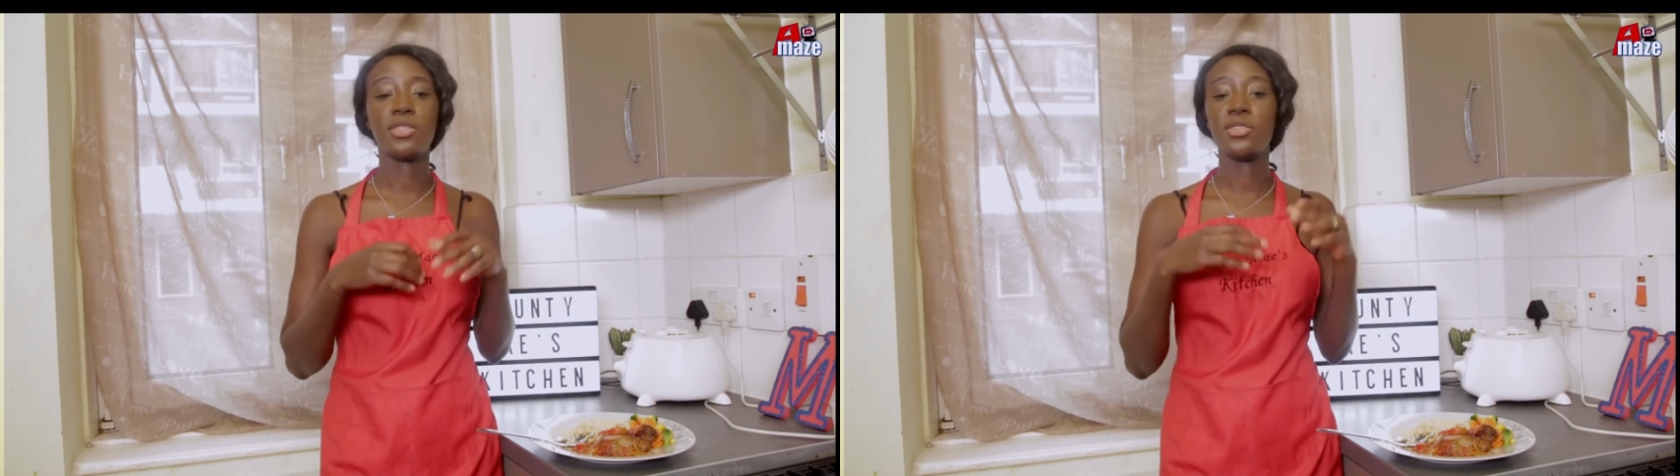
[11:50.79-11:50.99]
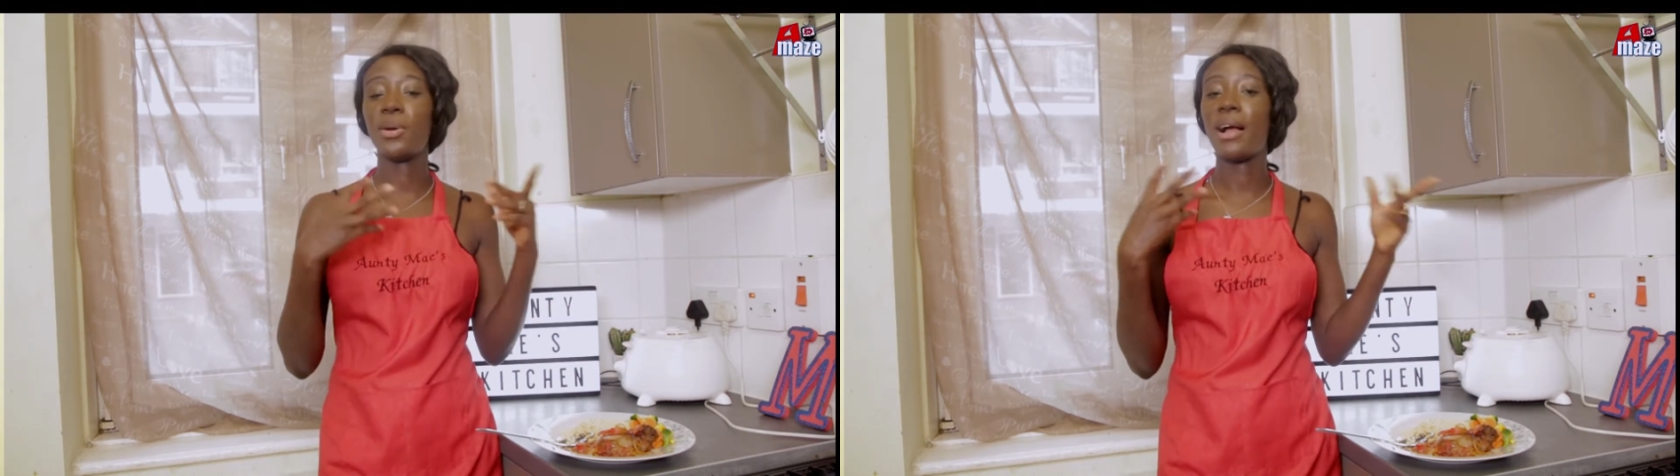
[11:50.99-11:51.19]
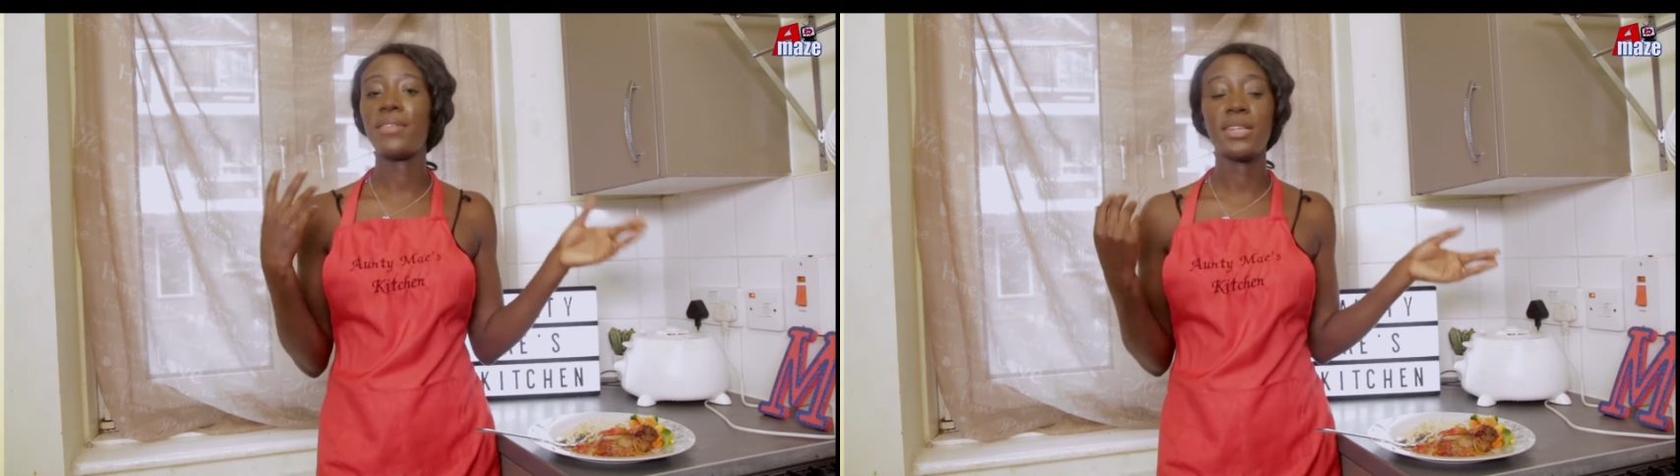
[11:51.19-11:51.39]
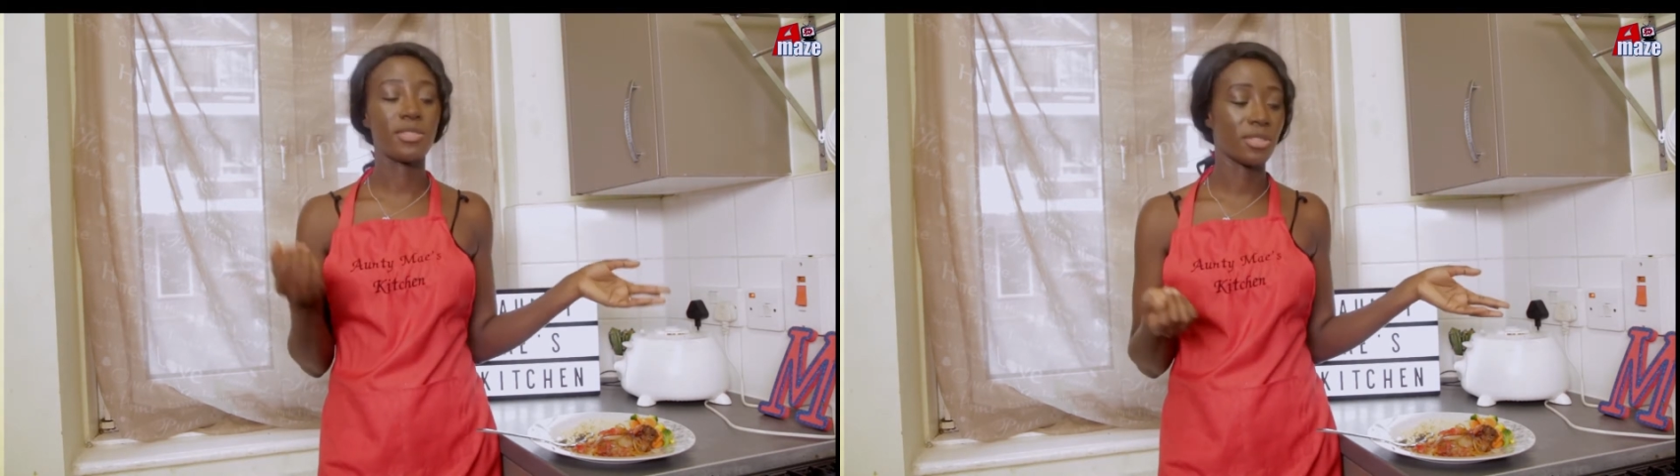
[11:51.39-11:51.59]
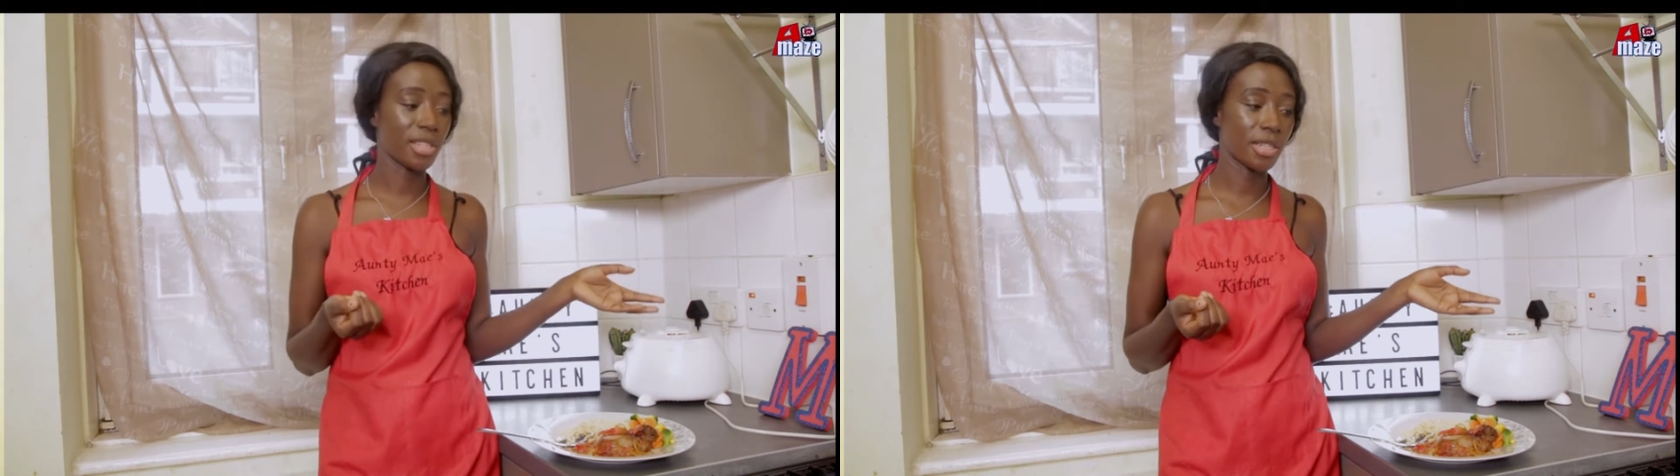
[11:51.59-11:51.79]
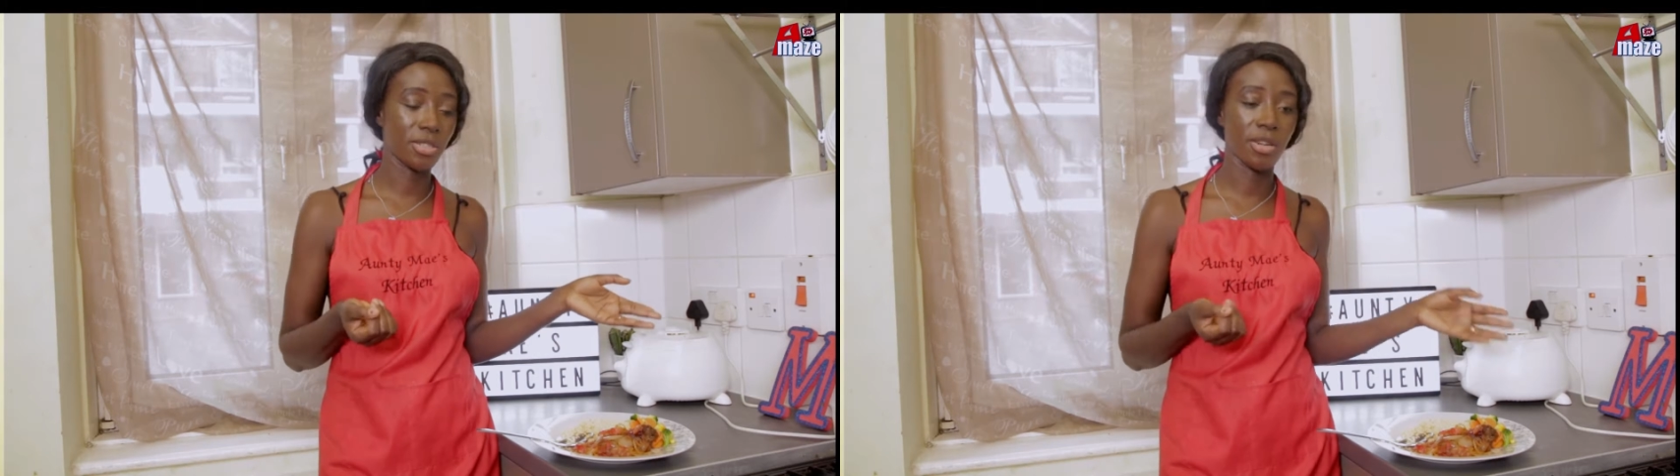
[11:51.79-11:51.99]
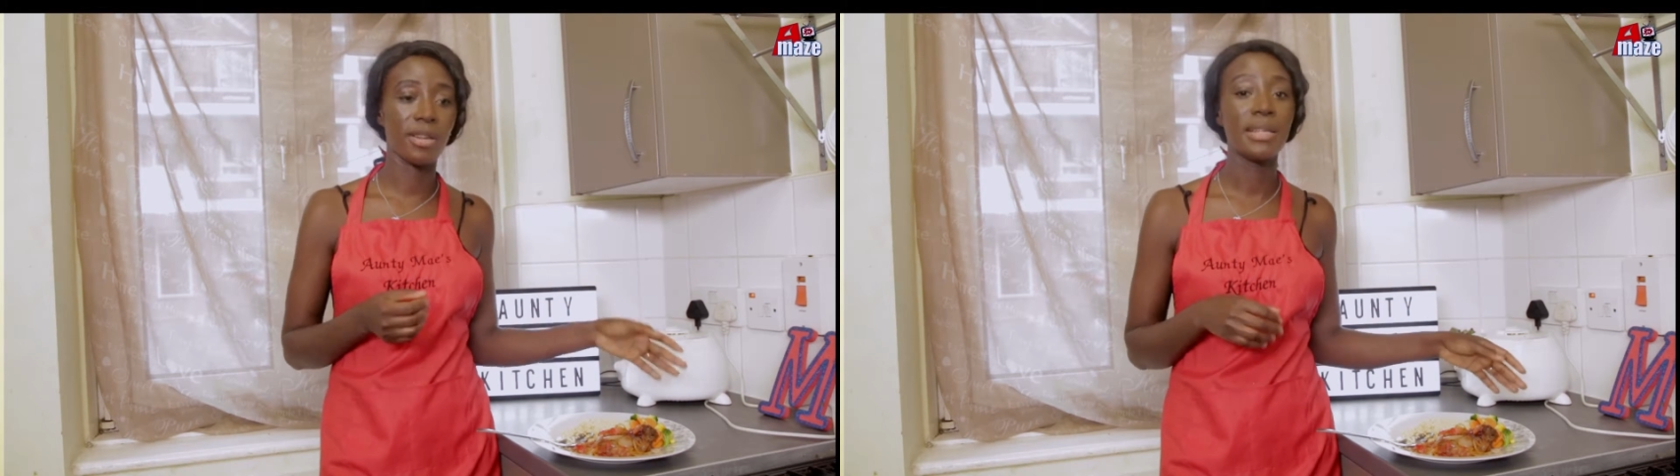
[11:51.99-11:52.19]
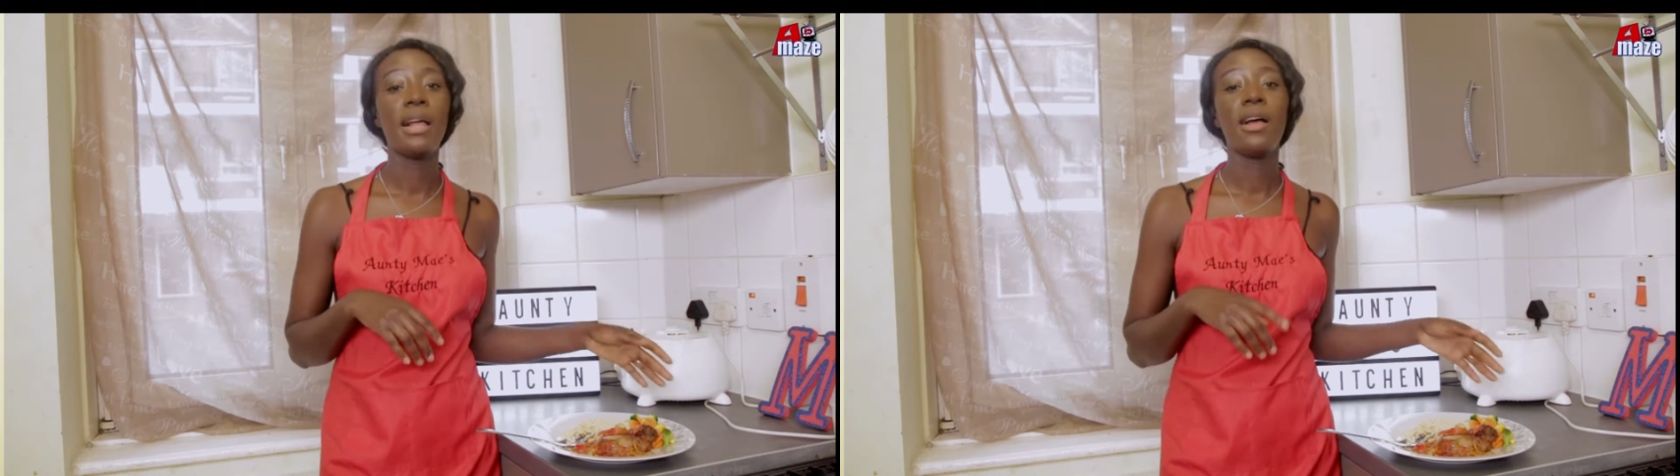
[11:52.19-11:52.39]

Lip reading: Do you have any suggestion?